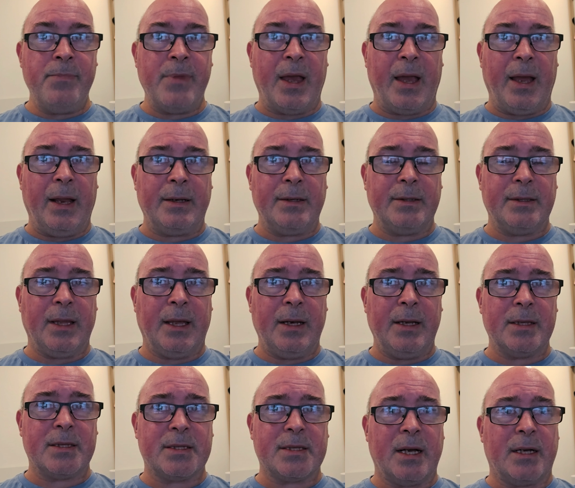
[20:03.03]
And then
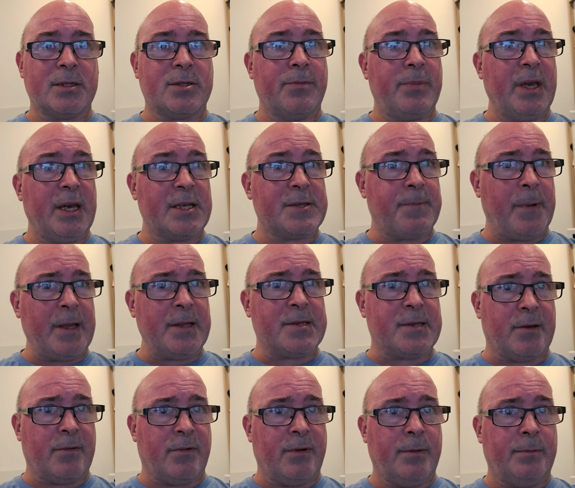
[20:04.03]
it starts to be
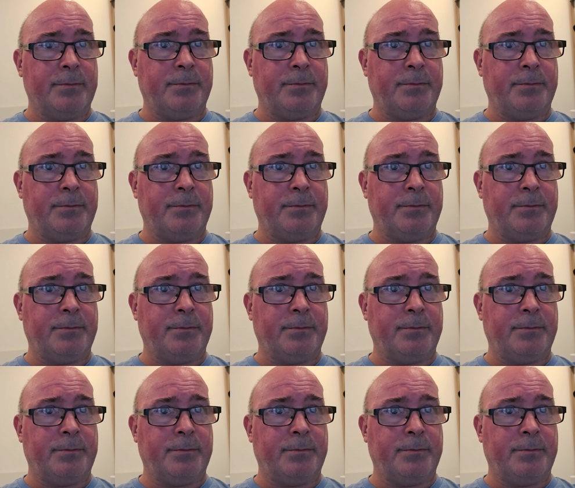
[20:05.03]
expensive.